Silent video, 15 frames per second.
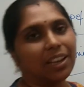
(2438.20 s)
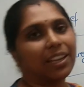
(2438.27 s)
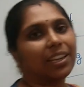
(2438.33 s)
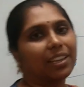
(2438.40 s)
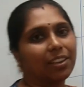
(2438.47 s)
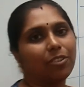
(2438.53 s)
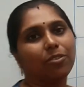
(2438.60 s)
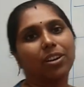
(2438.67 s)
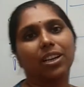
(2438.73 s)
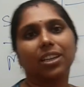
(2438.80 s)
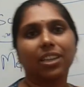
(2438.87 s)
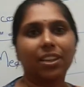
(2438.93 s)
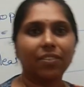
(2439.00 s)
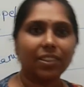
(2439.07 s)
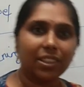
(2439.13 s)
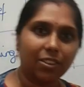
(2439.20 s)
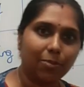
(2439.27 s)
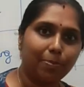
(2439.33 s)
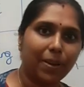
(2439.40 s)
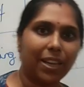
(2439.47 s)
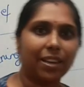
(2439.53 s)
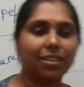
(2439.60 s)
Like you agree with your
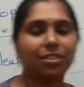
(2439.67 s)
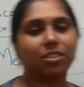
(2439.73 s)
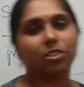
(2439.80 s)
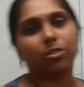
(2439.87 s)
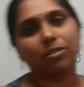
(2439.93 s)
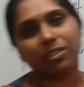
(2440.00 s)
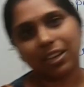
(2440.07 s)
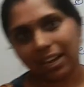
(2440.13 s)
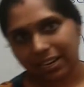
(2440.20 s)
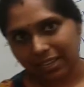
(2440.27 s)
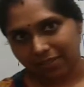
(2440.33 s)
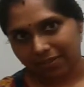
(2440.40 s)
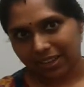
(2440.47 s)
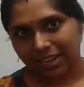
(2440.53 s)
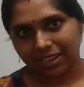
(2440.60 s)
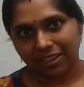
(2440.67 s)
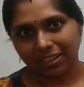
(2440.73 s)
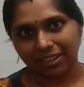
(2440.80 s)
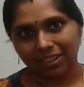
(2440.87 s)
parents to study well.